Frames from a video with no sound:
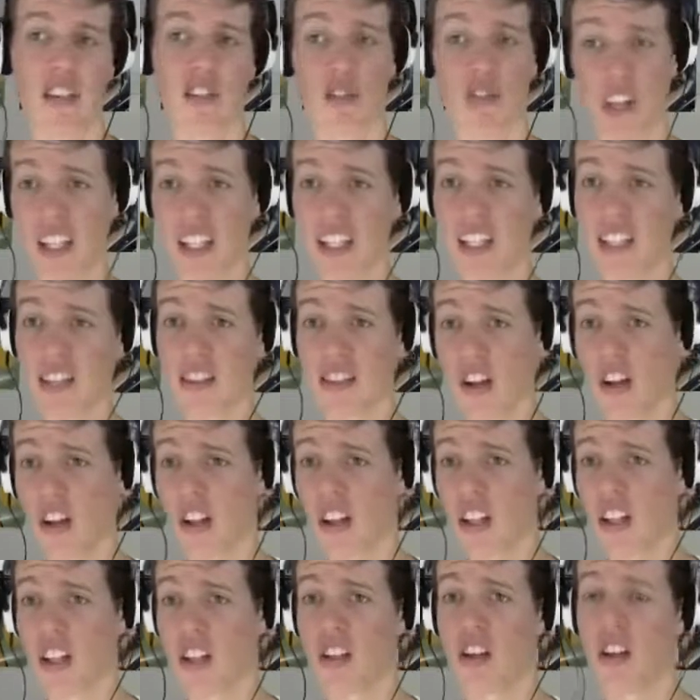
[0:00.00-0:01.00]
really
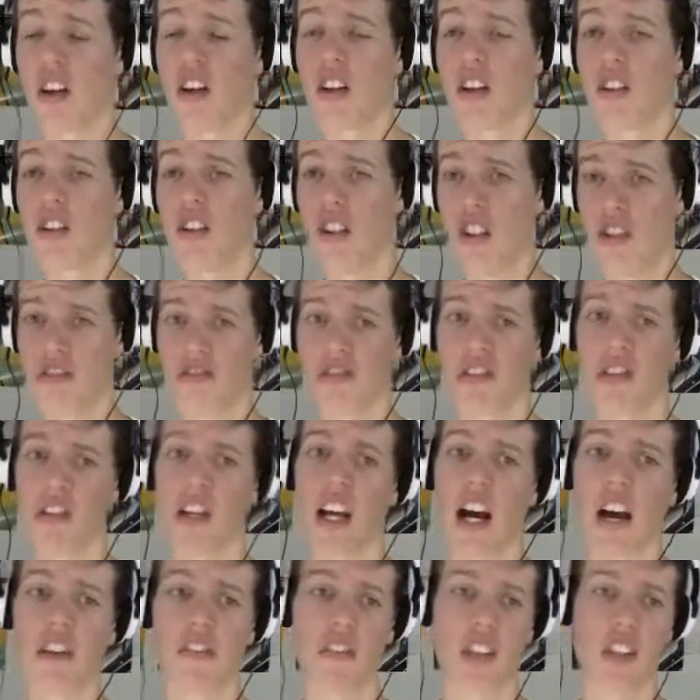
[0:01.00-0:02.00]
solid neutral
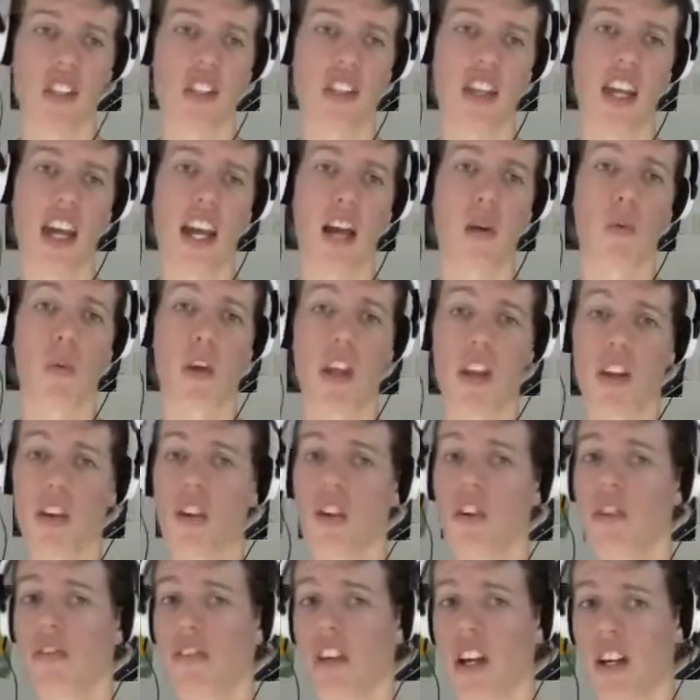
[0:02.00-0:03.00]
coverage there with
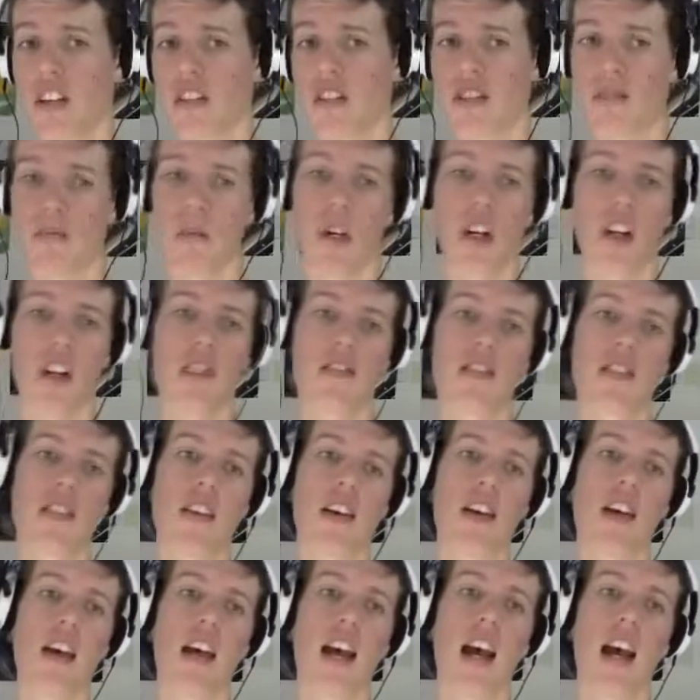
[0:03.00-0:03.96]
all those moves.